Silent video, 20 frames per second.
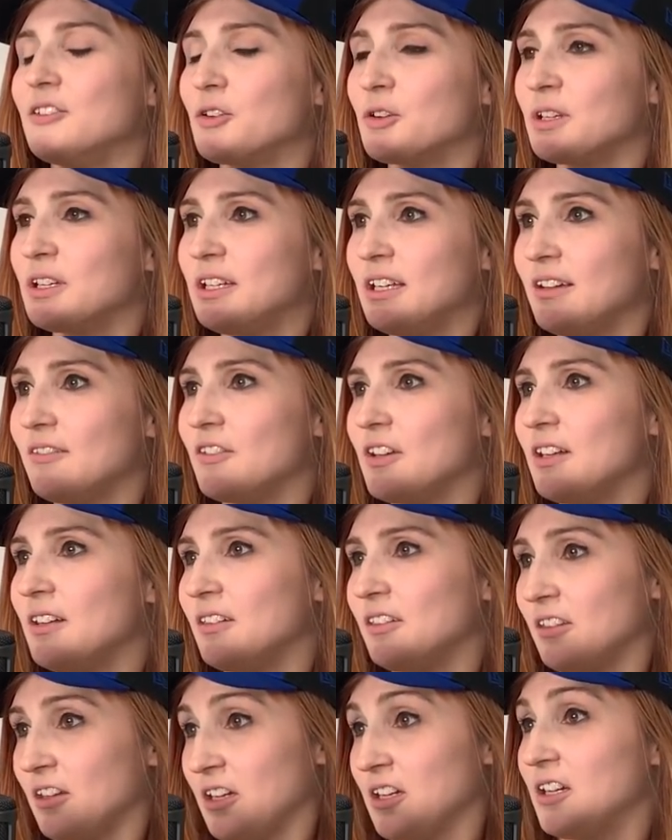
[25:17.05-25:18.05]
they're
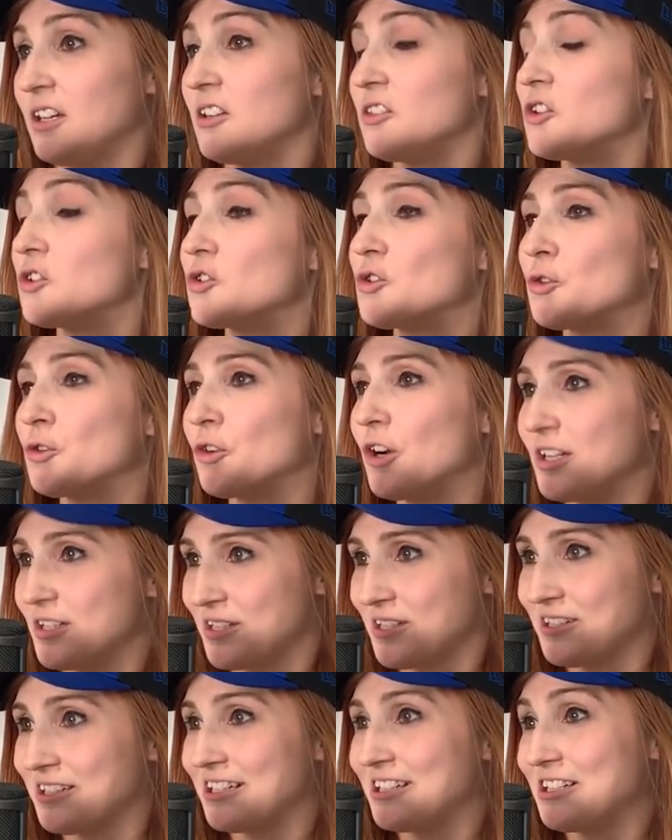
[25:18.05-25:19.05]
given like the
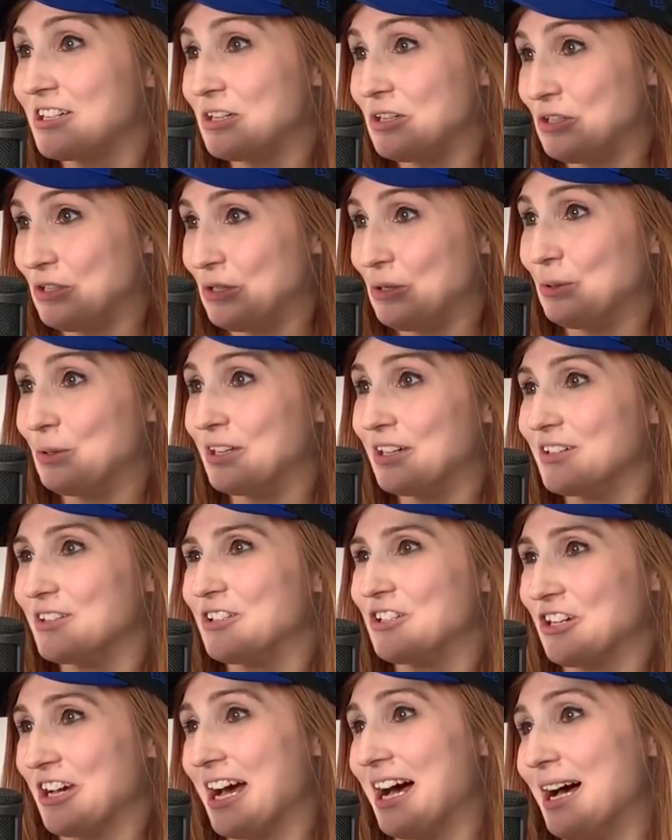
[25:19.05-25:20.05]
trust to do their
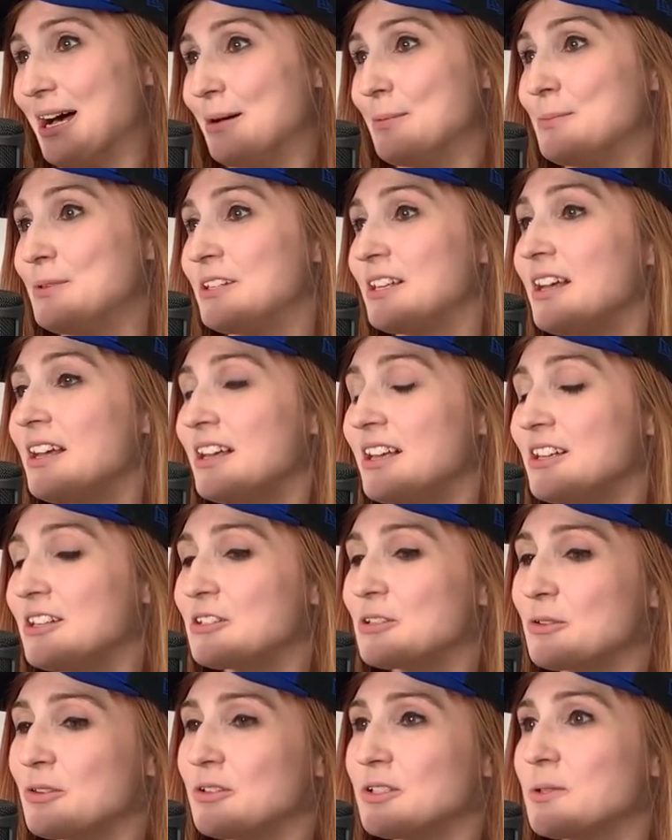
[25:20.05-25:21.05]
yeah. jobs. Yeah.
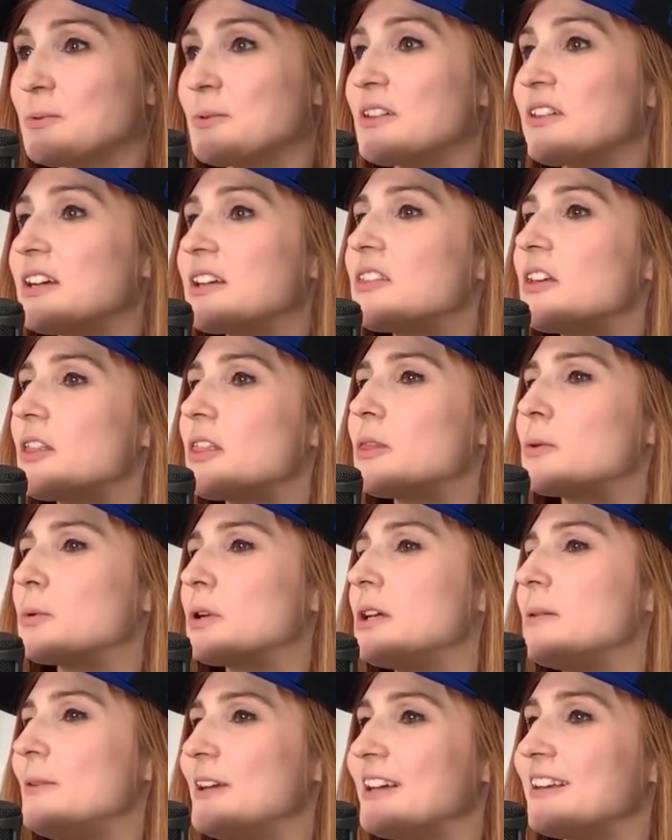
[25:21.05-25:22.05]
So those were like the
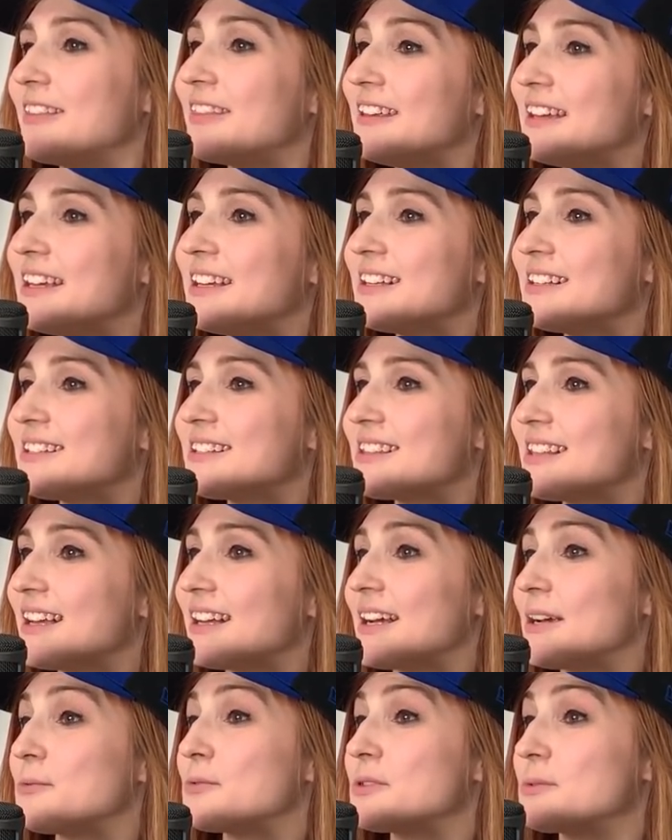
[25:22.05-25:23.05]
three big things
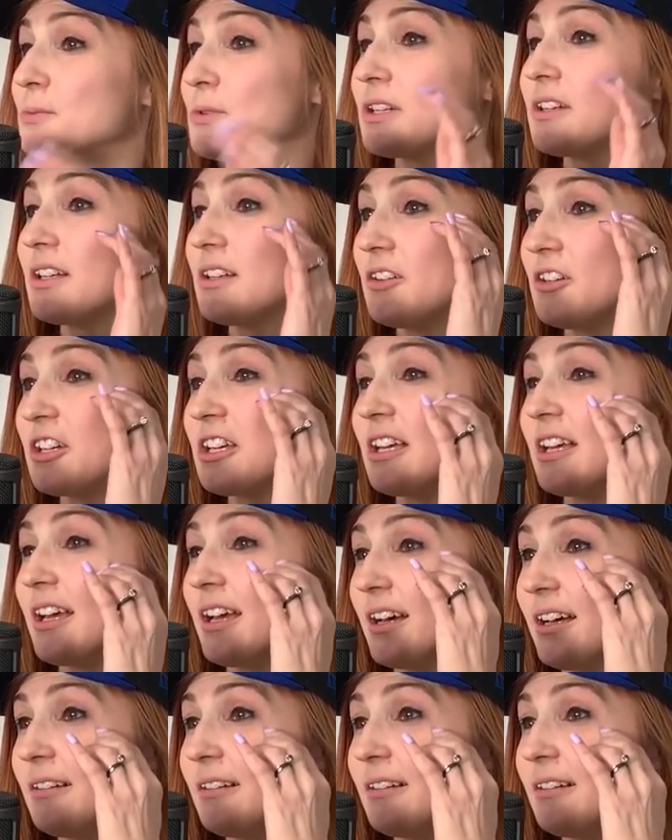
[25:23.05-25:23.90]
that I was really looking